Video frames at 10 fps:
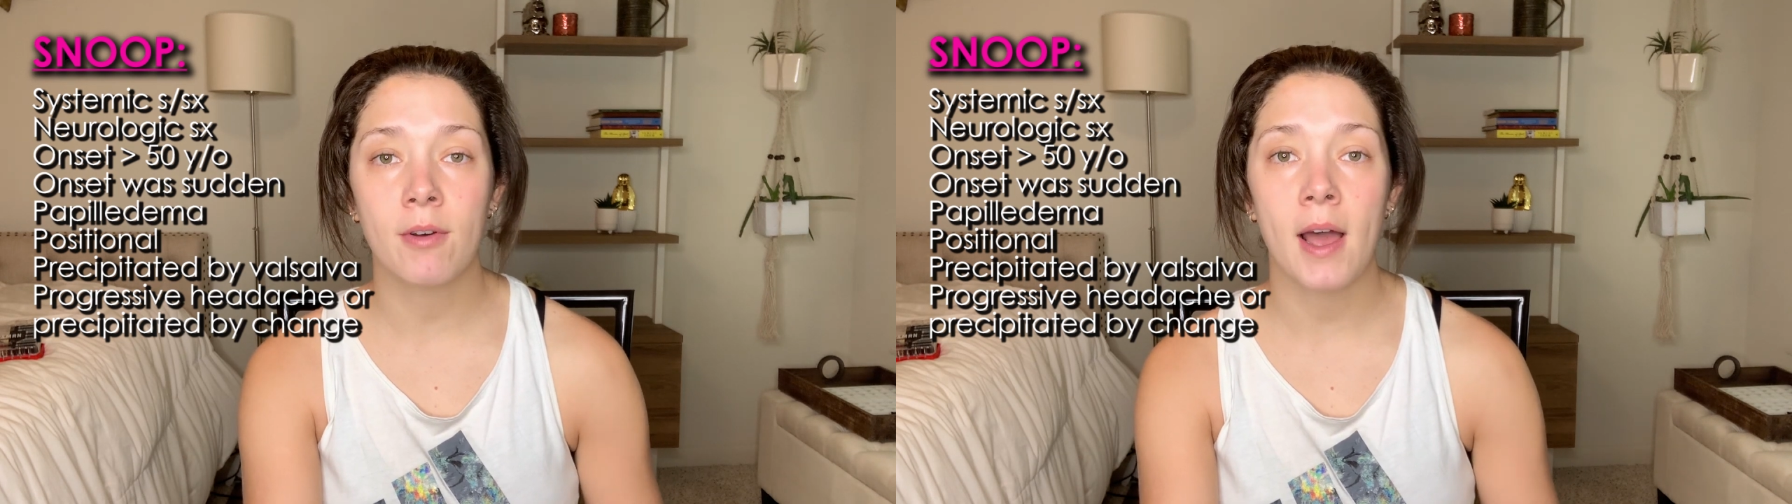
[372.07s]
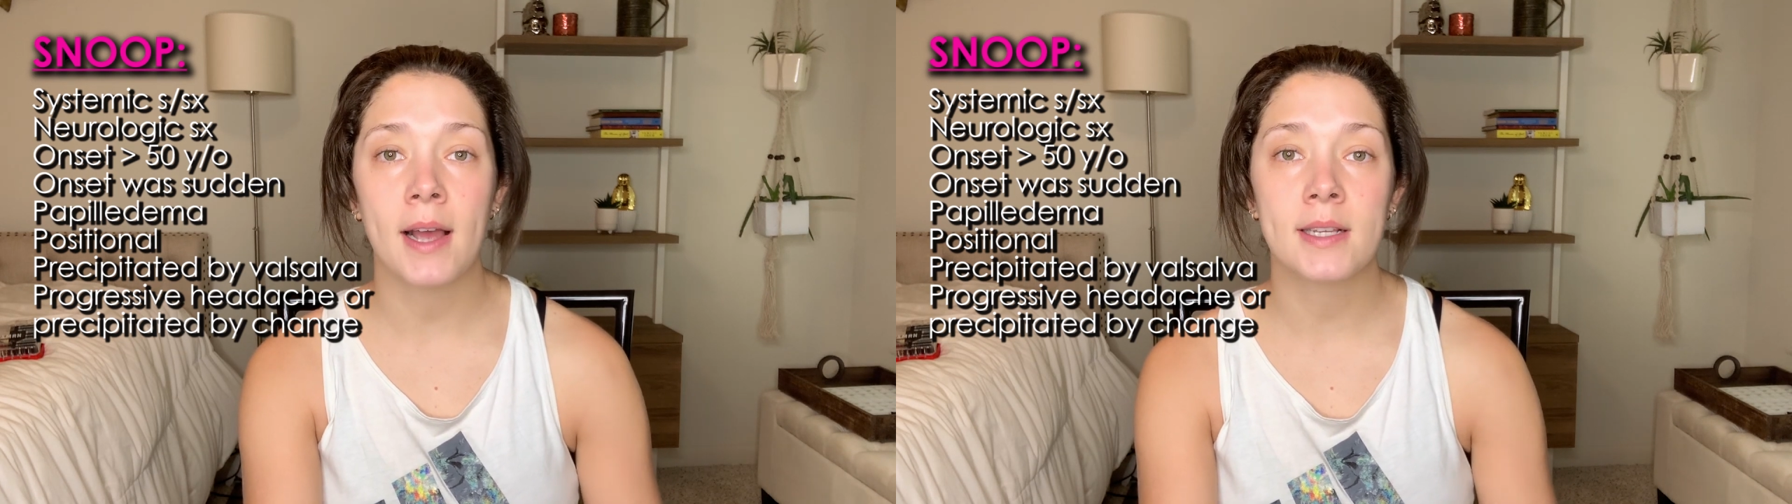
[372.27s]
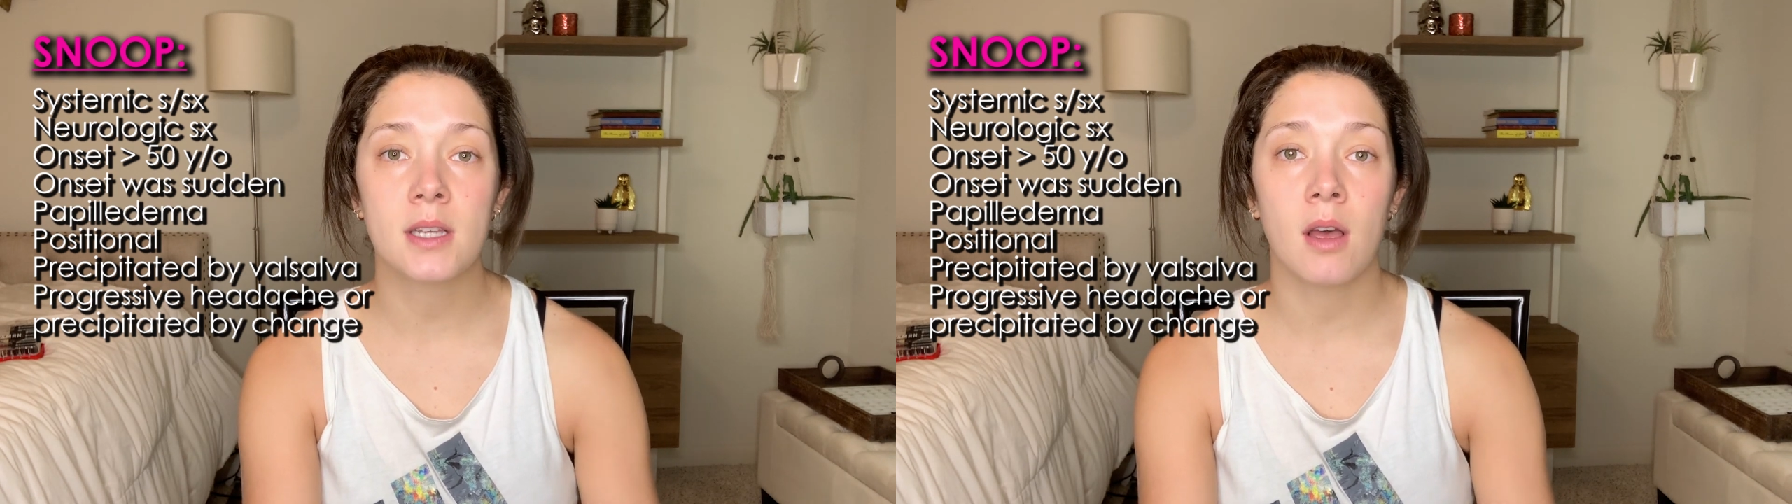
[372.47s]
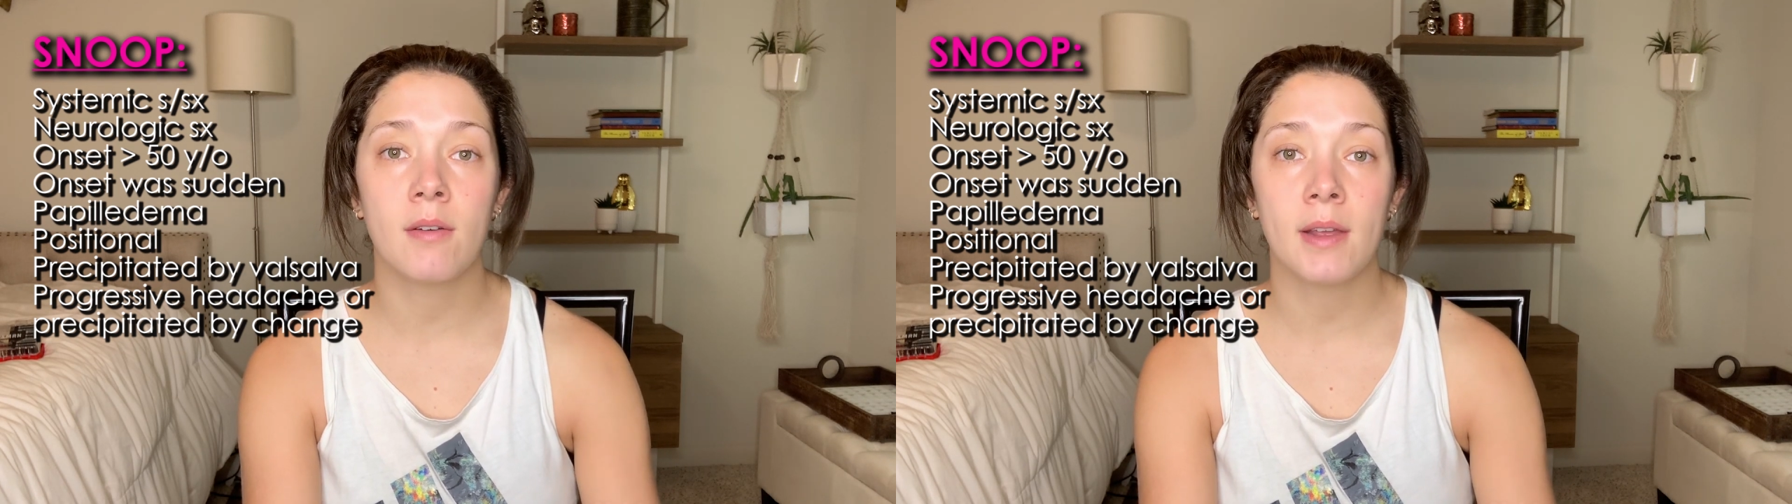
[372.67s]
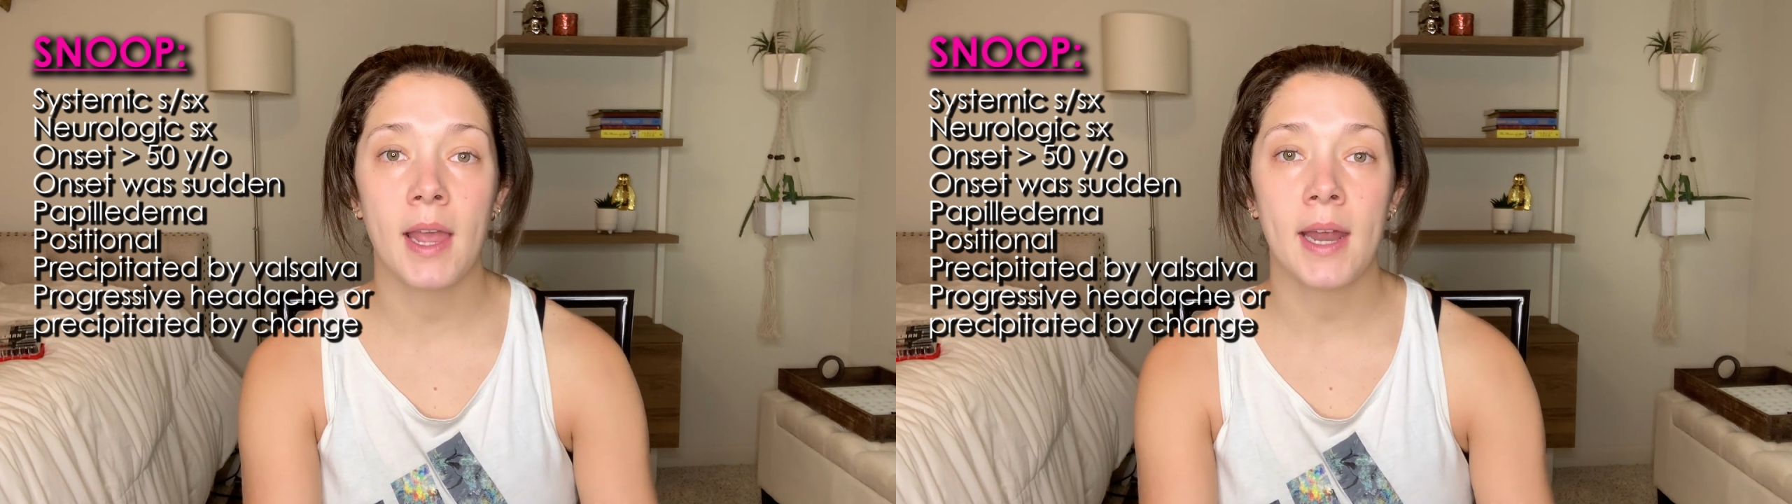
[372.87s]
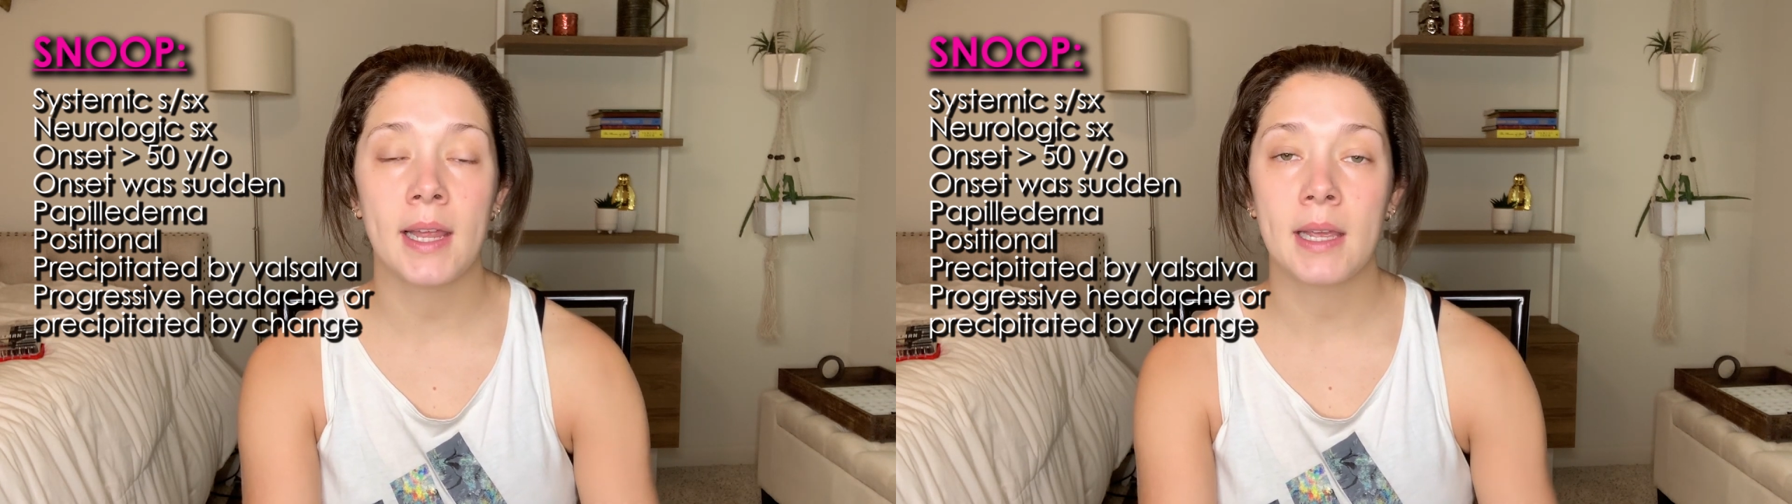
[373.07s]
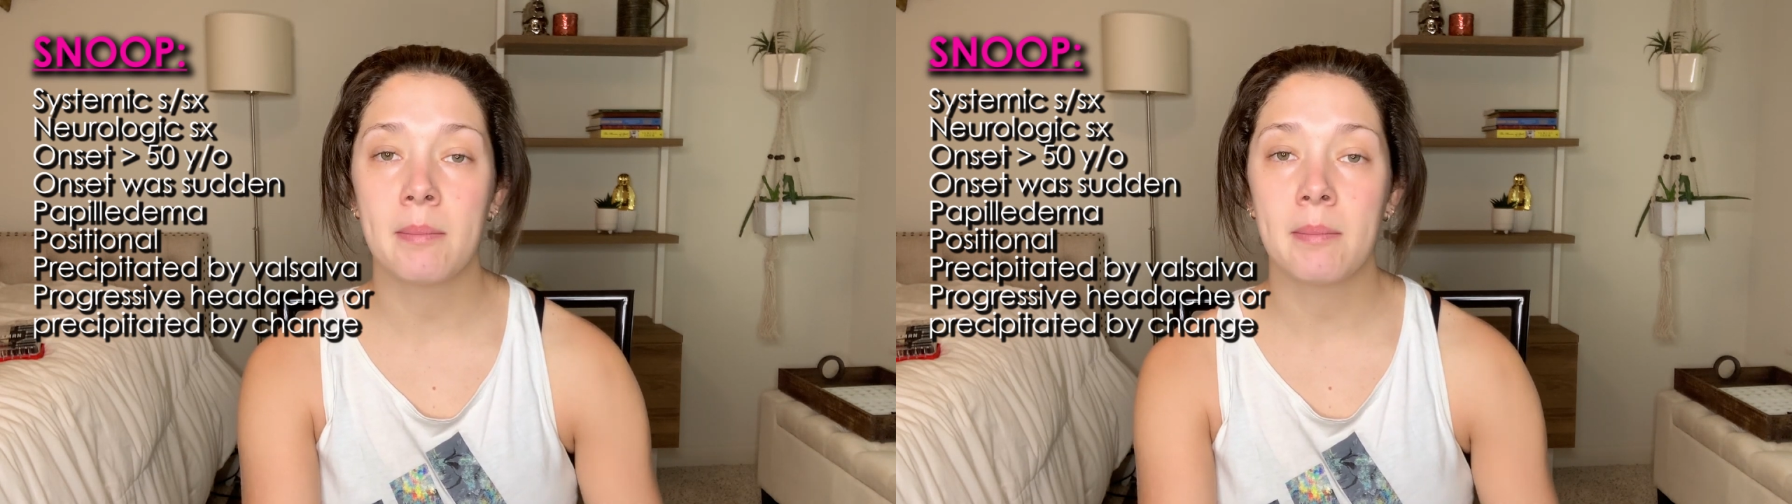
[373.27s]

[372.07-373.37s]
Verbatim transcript: flags of a headache.